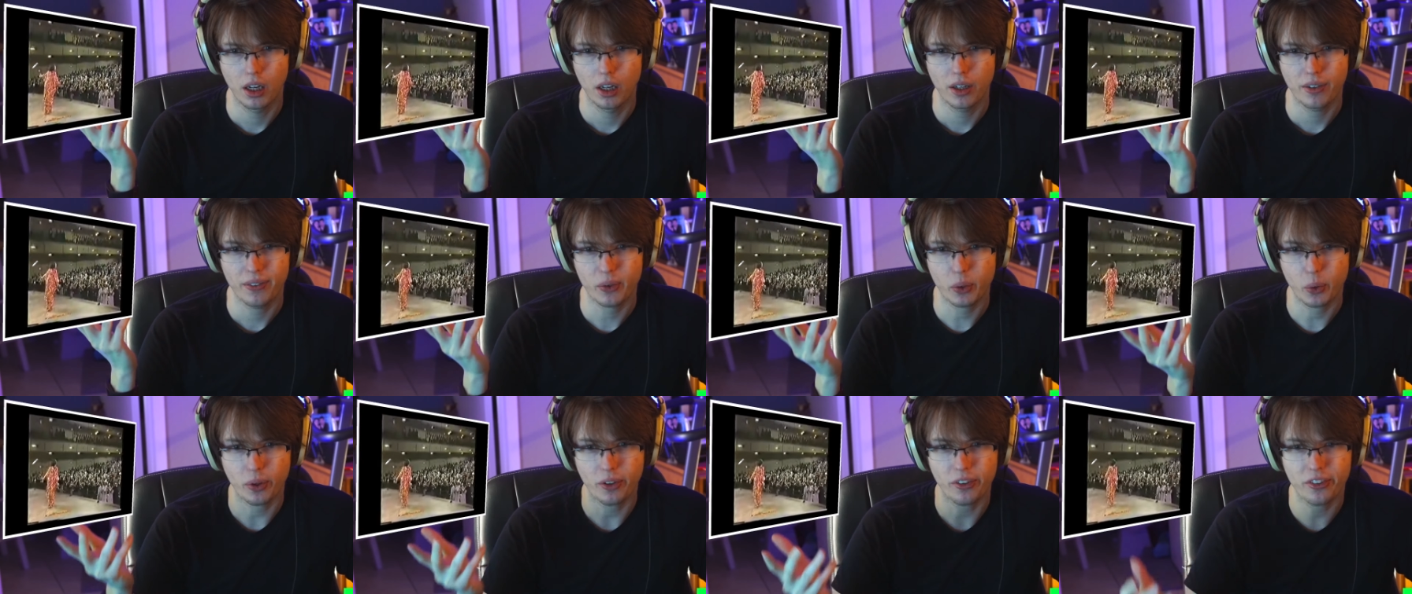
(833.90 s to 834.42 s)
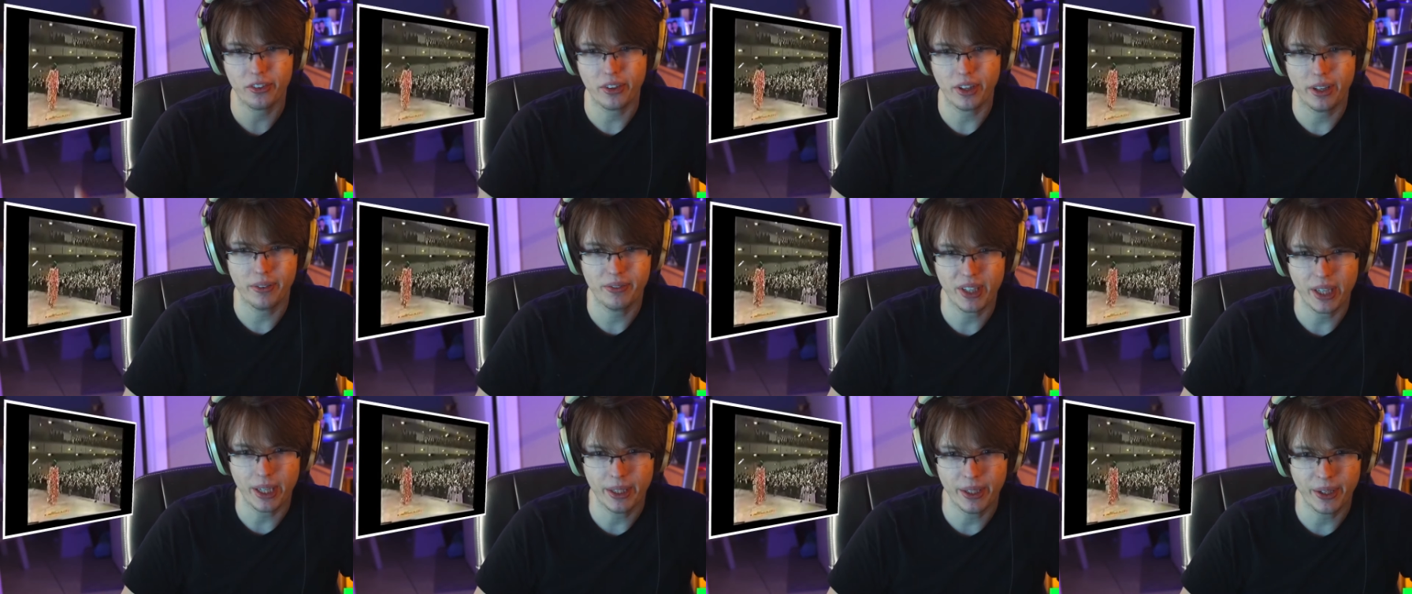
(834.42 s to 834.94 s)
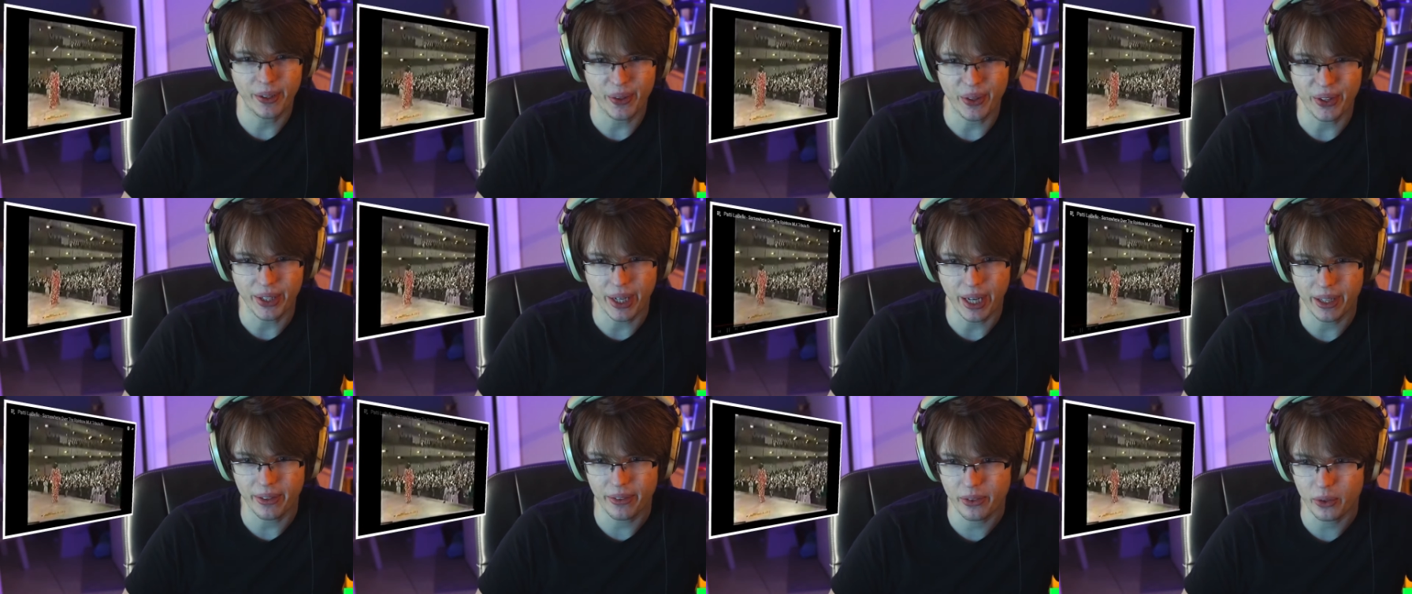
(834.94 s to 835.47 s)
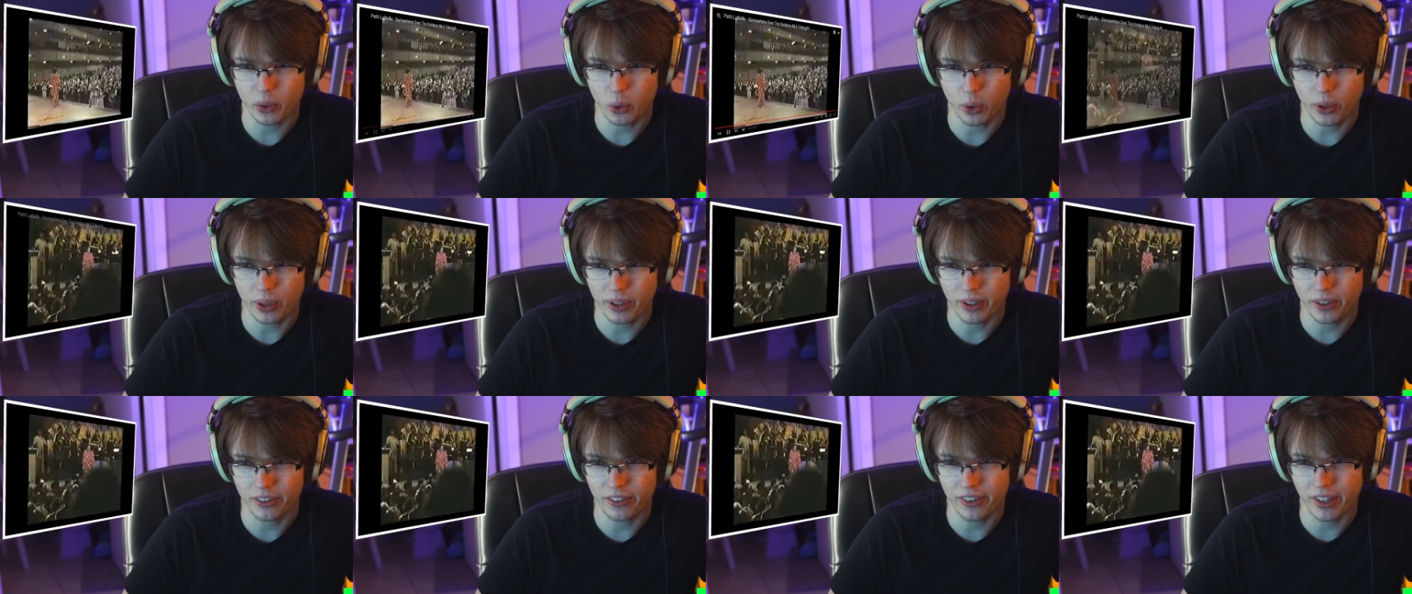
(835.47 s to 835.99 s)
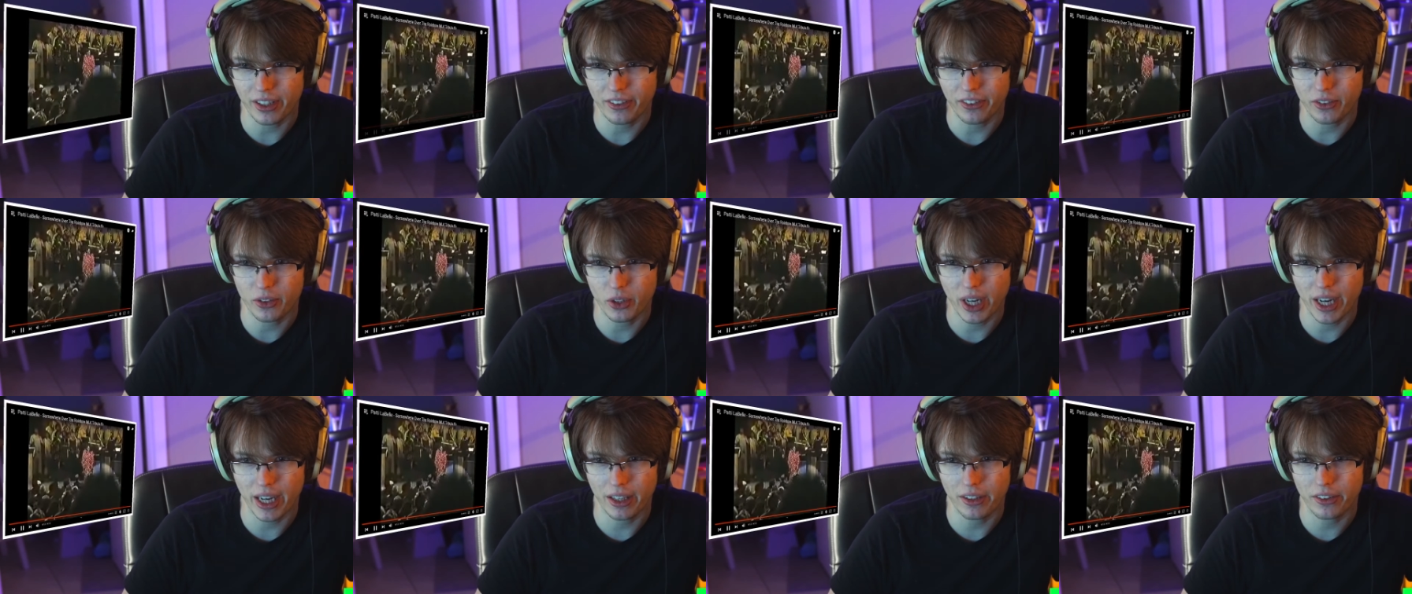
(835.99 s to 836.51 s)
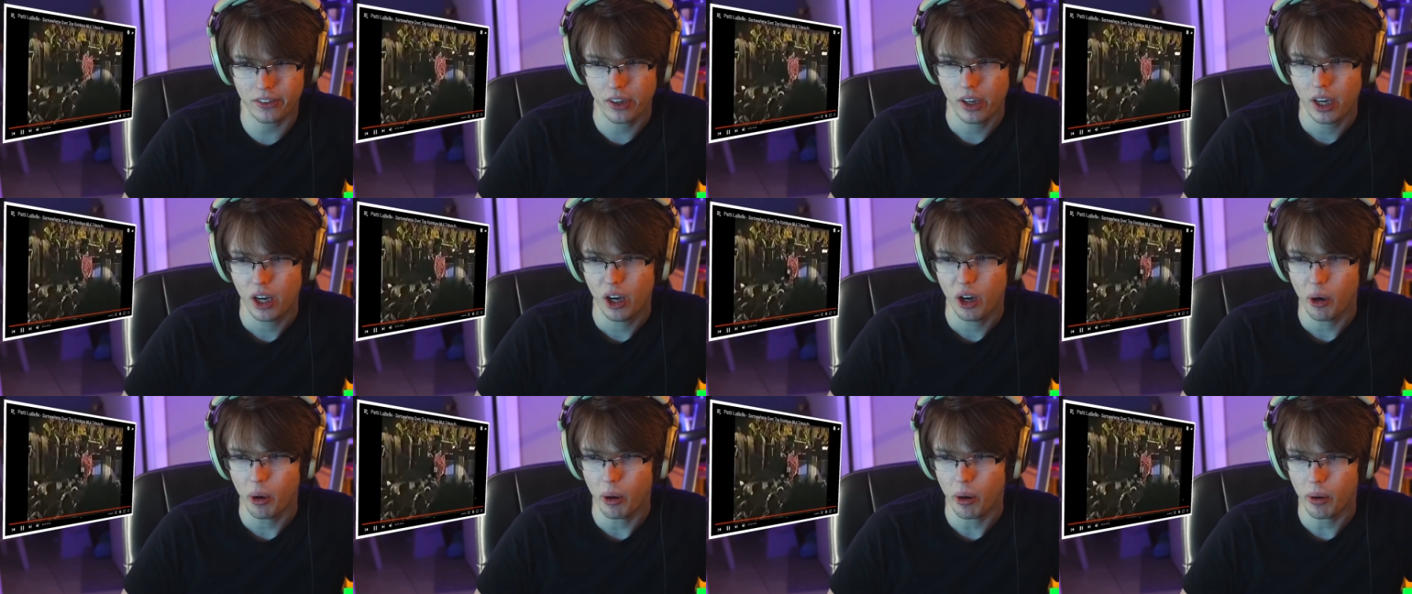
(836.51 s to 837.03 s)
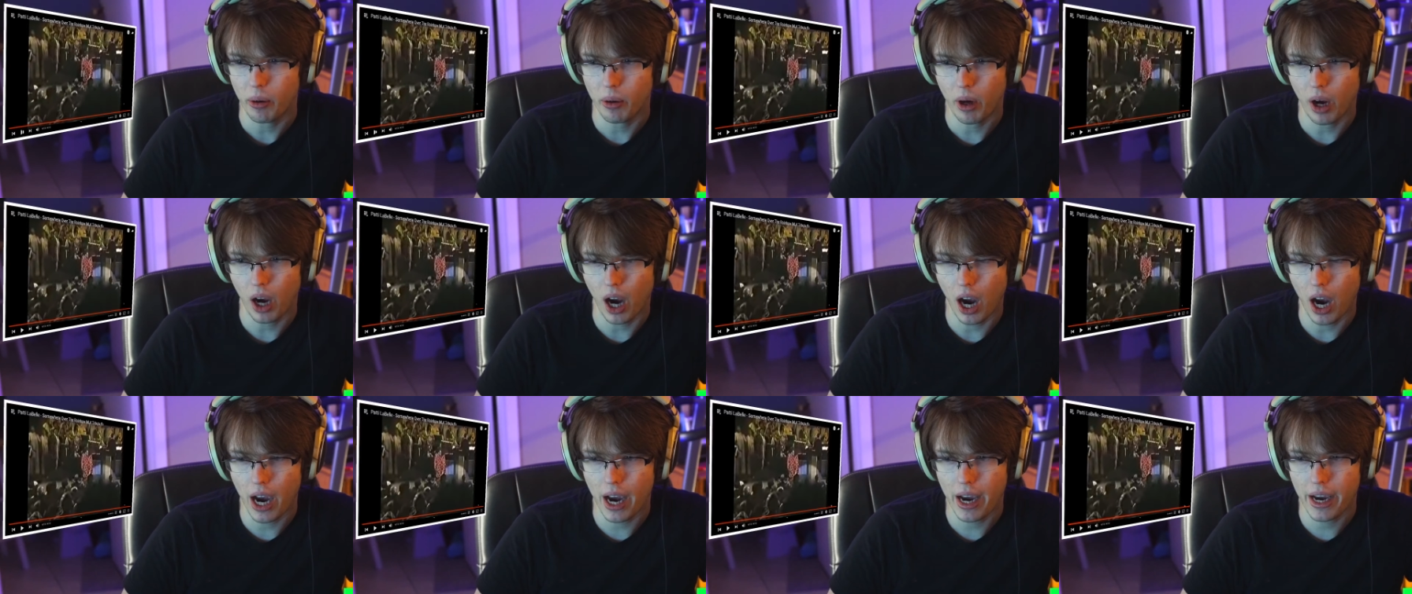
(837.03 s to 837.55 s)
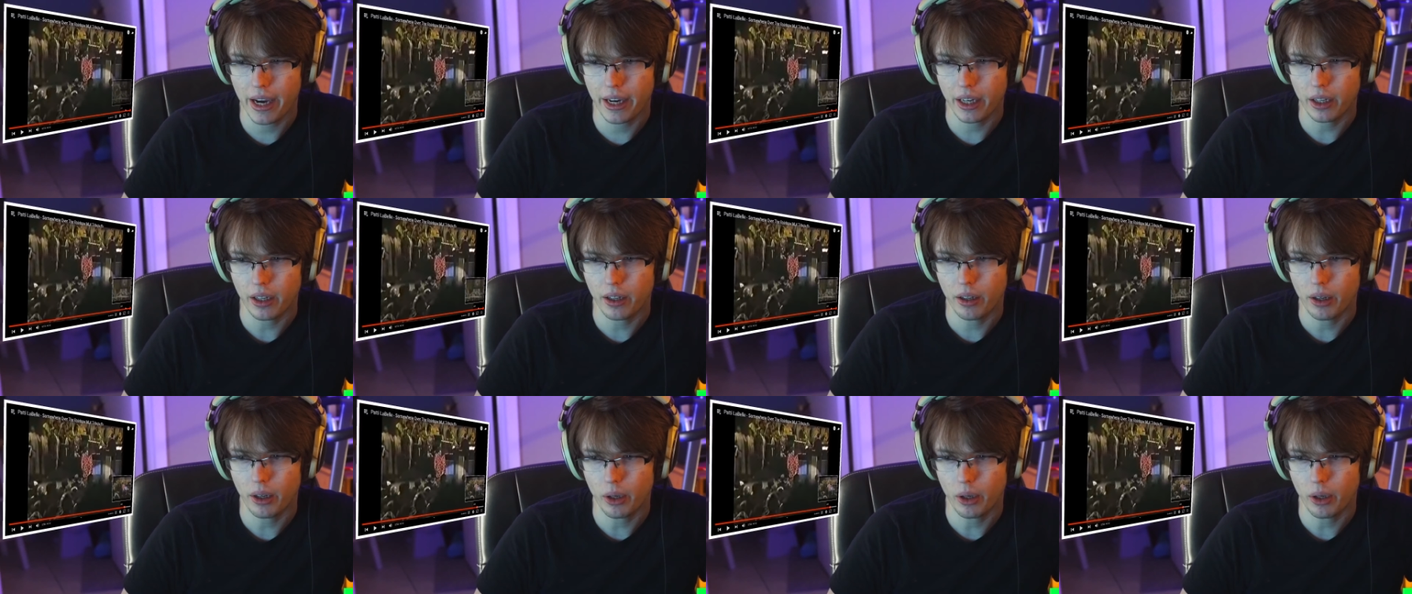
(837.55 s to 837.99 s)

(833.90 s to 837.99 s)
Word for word: Of course, they have to end on the ninth chord because that's jazz. I